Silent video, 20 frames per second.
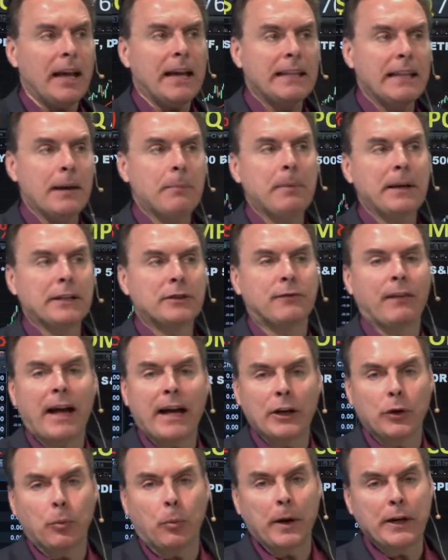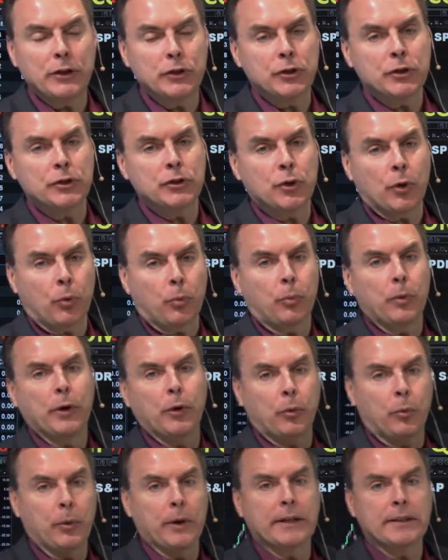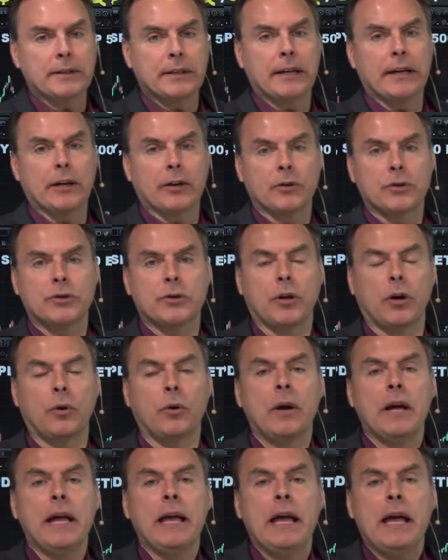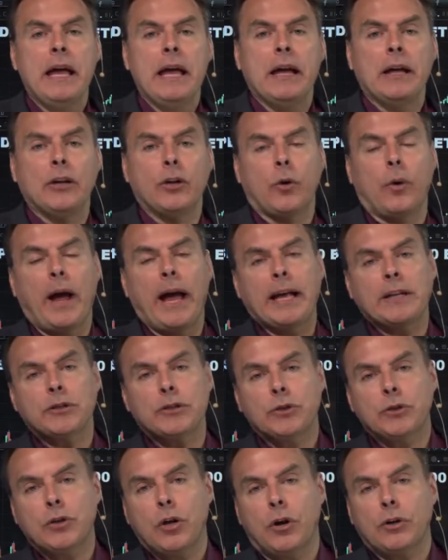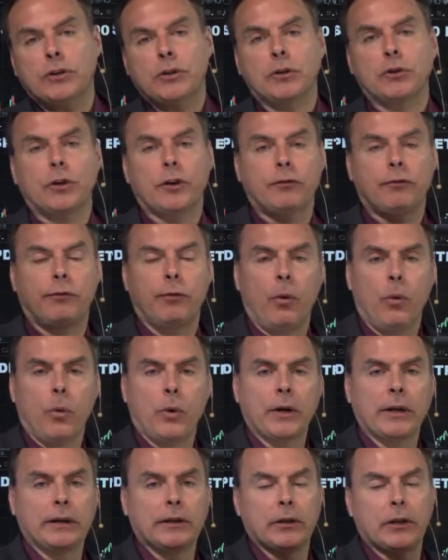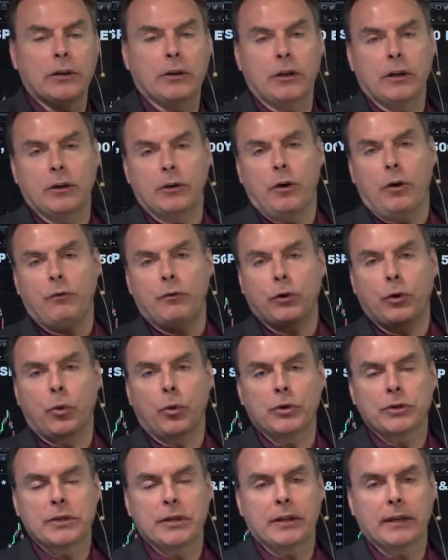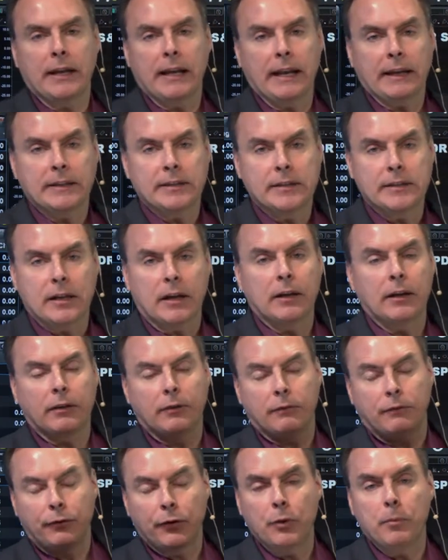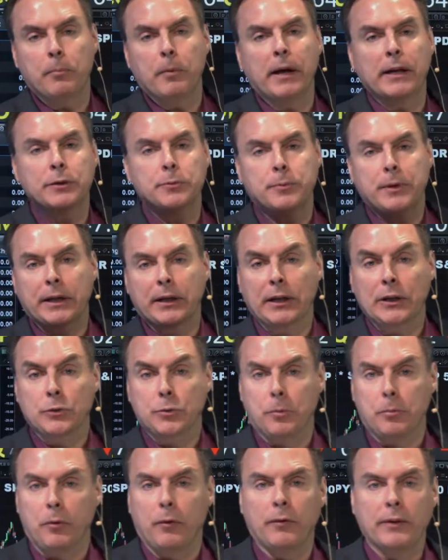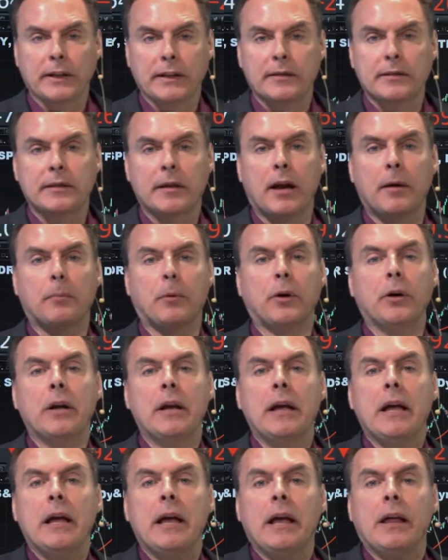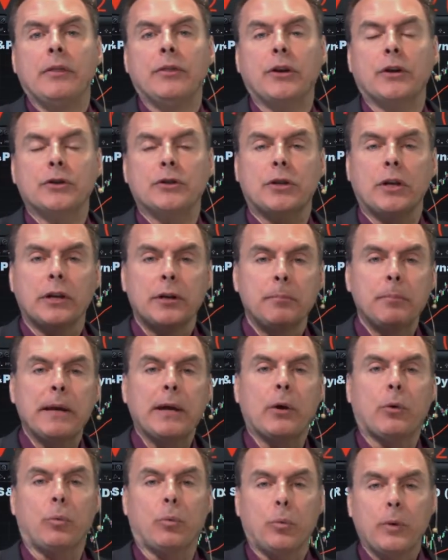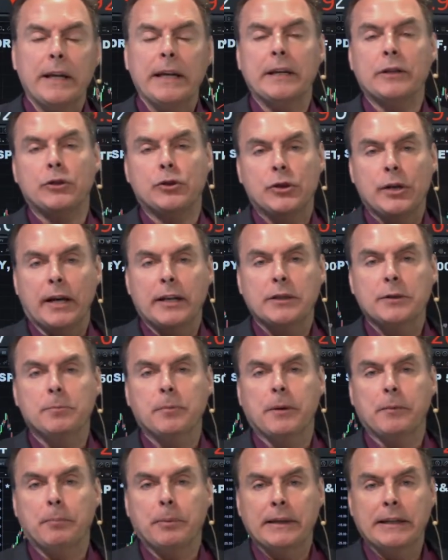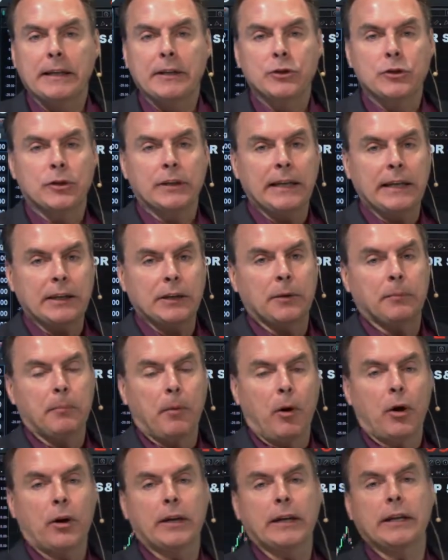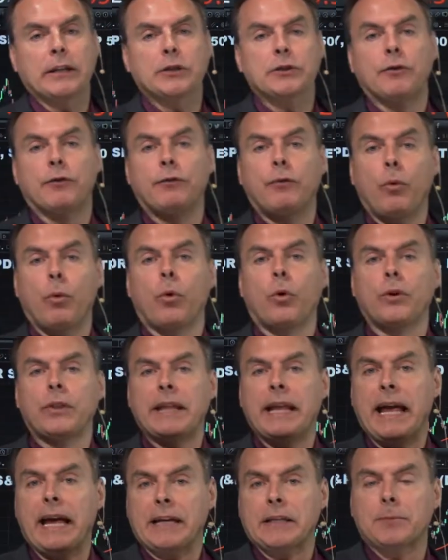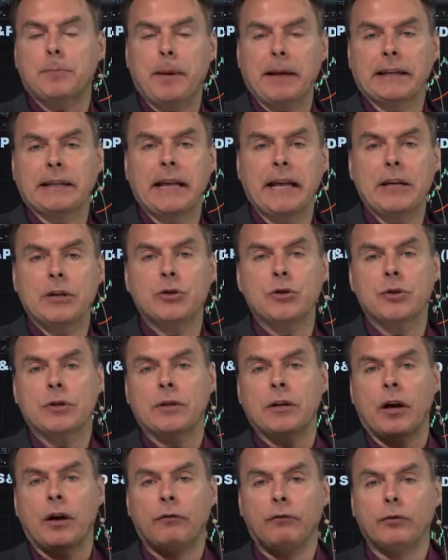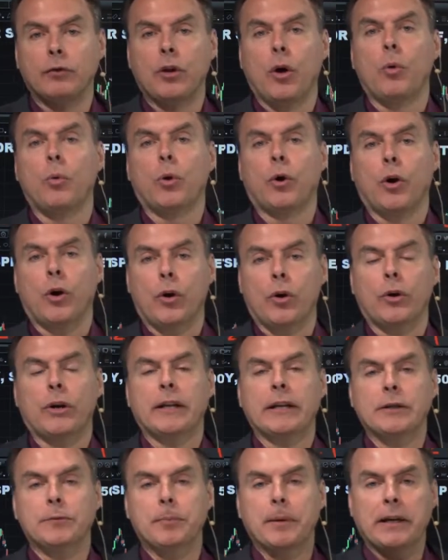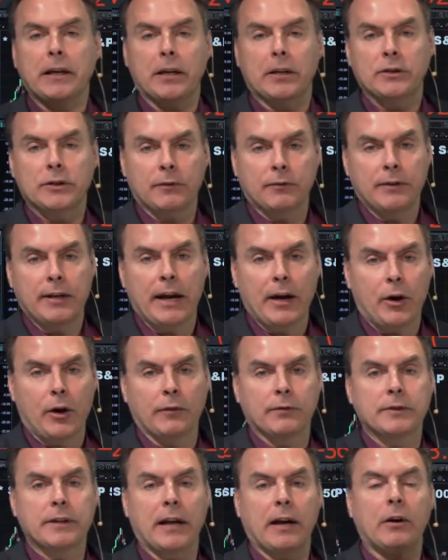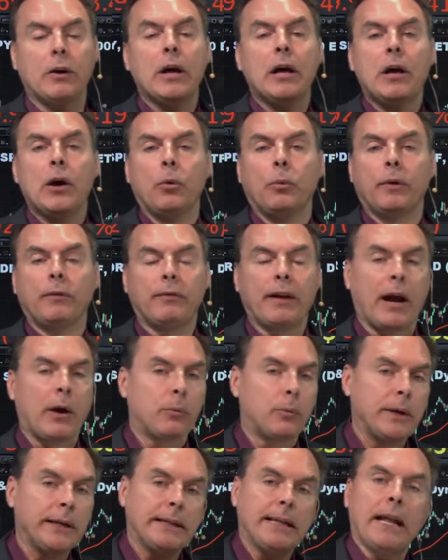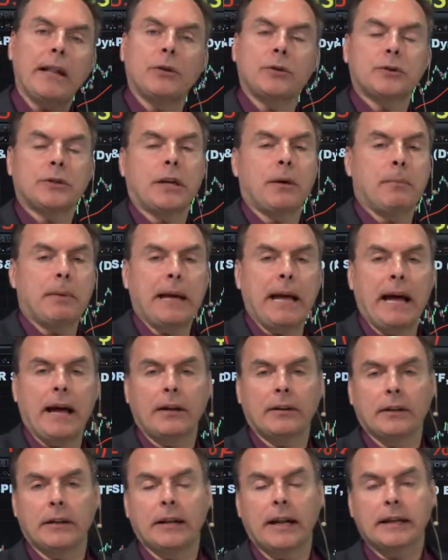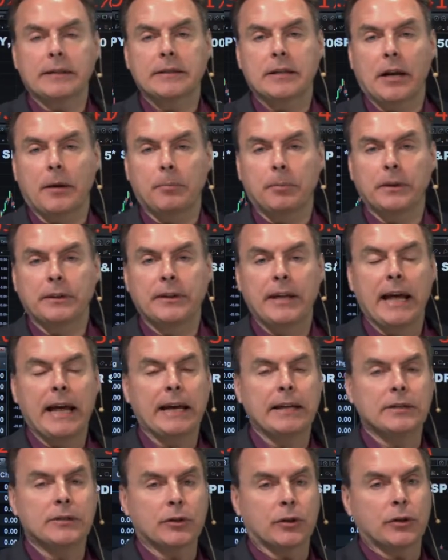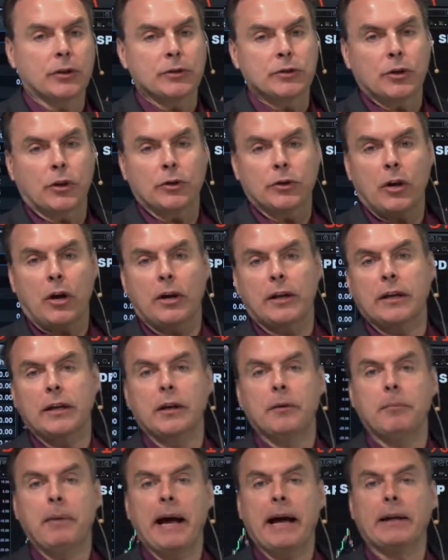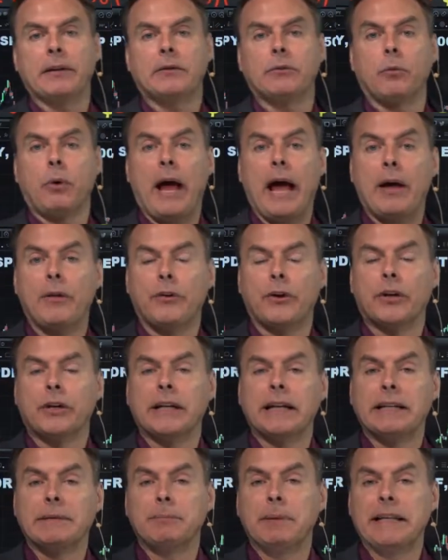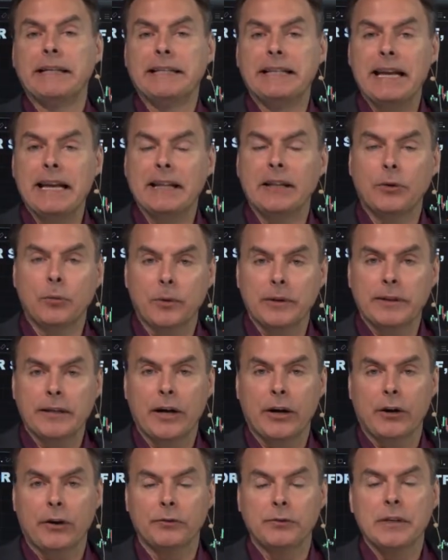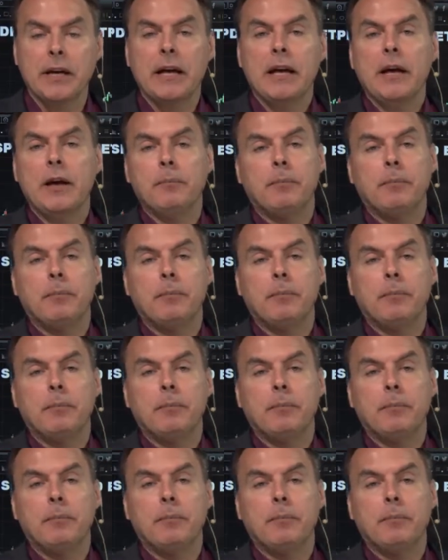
And that makes valuations a real risk here. So, you know, as you start to look forward in over the course of the next few months, particularly as we move into summer, there's going to be a readjustment potentially in the markets for the expectation of lower earnings because of tariffs. Now, we've got retailers coming out in the next couple of days. They're going to start talking about how they're going to be dealing with tariffs.